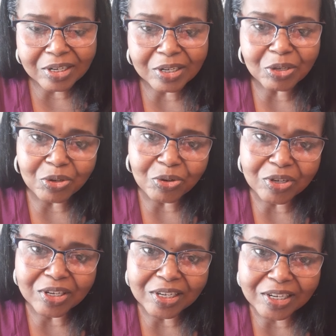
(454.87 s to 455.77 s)
Enjoy
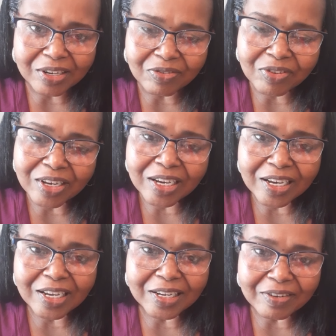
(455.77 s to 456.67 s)
your gift
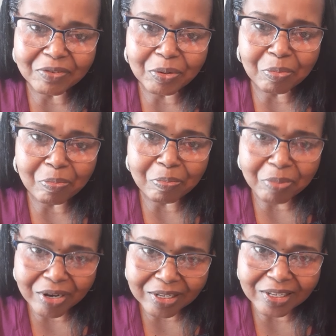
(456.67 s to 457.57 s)
and live your
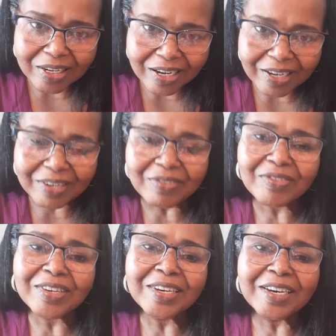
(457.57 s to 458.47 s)
best life.
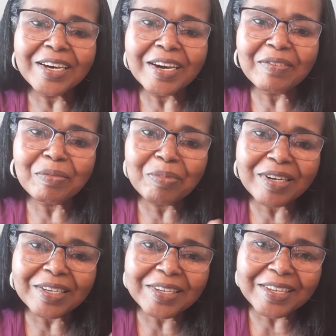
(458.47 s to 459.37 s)
Have a
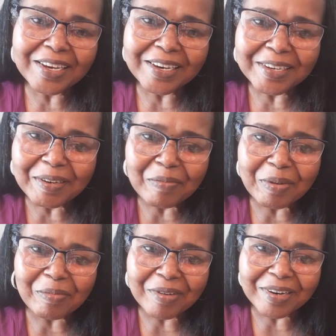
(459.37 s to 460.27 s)
blessed day.
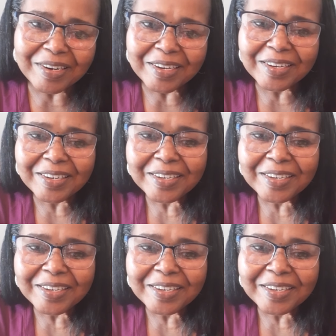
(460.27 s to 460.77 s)
Bye-bye.